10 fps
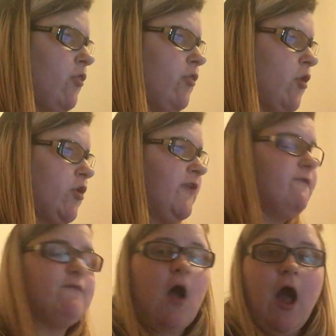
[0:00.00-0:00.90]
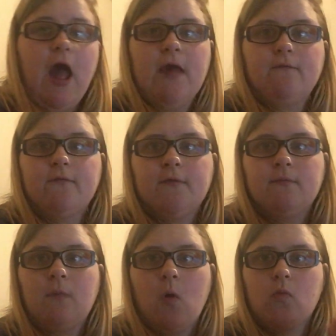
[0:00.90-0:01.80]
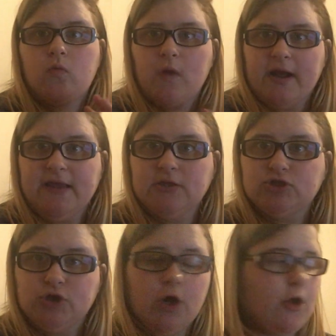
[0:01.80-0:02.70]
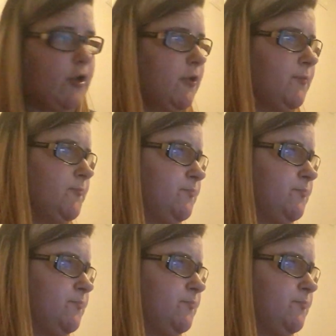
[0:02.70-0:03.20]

35 ready to go.